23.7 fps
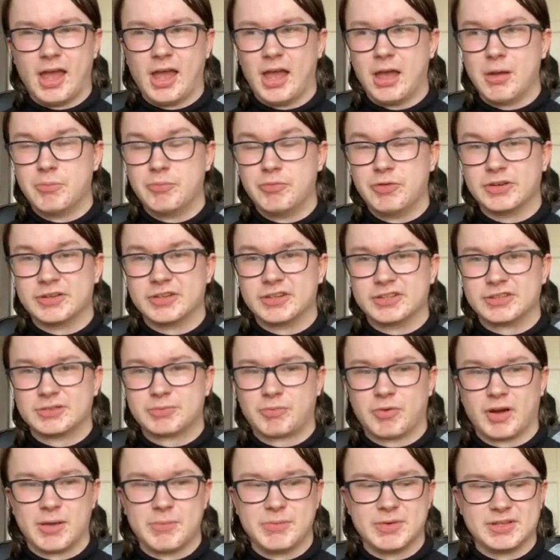British
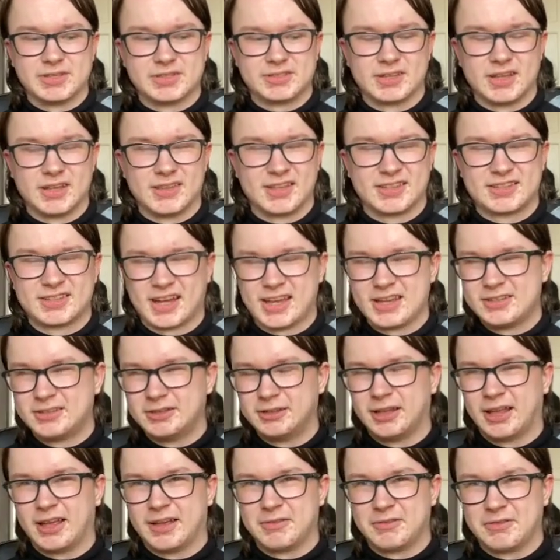Prime Minister. The
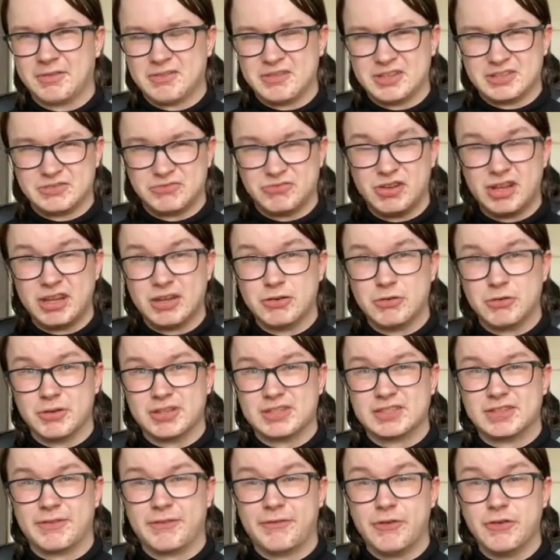title is really known
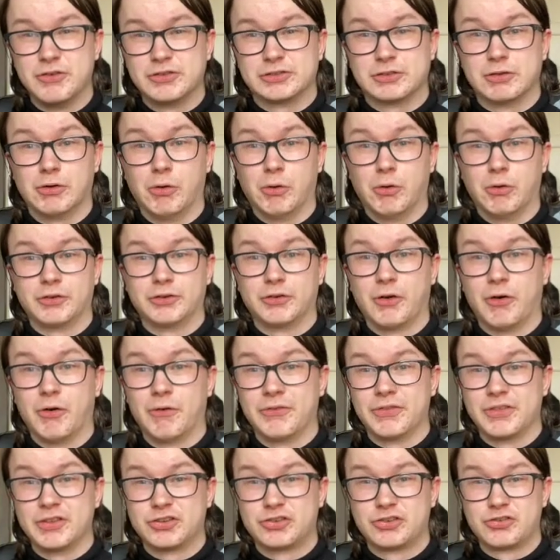as the First Lord
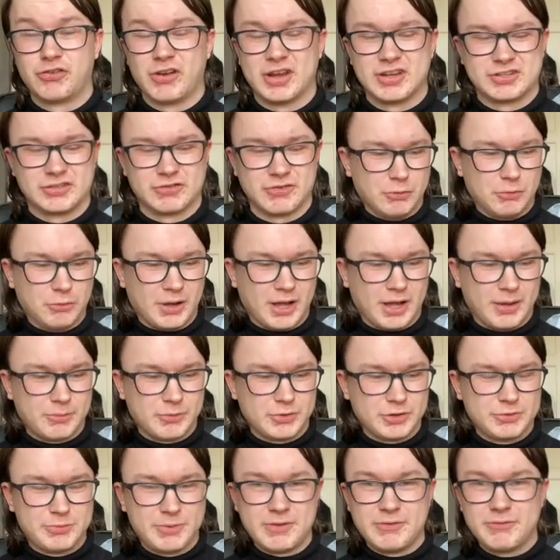of the Treasury. I'm
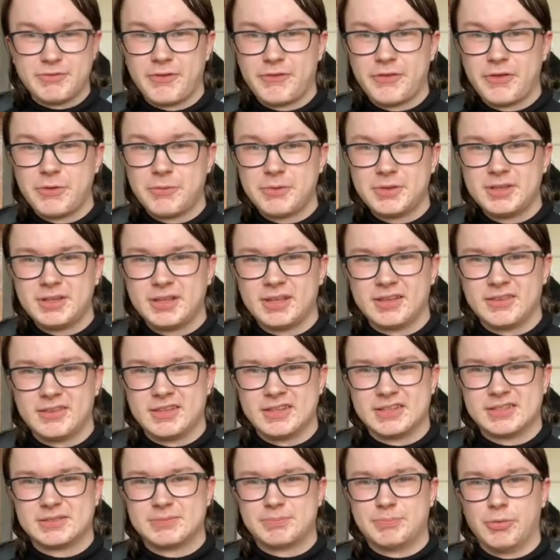going to be reviewing
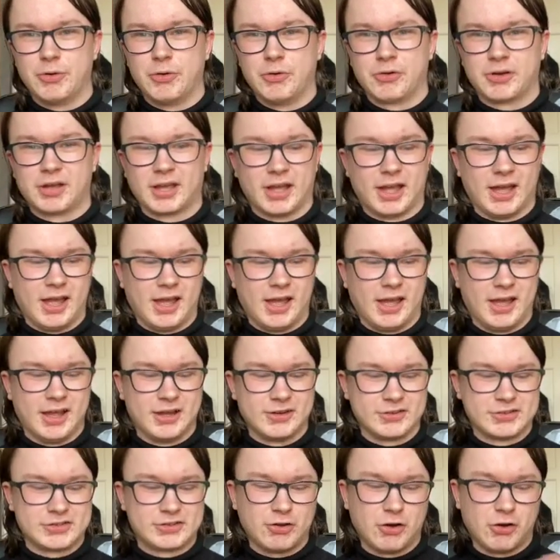this book and
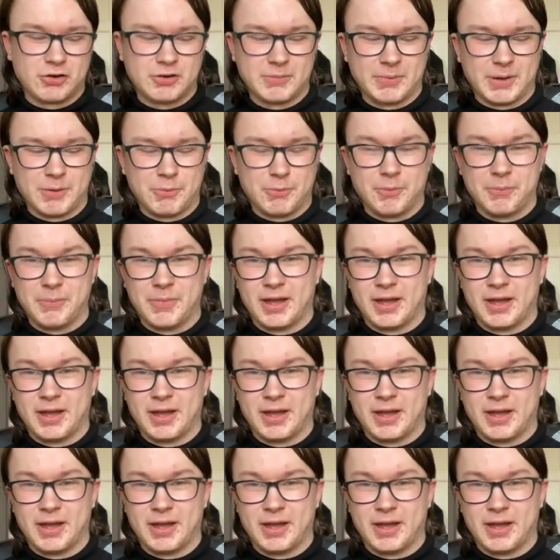just talking about my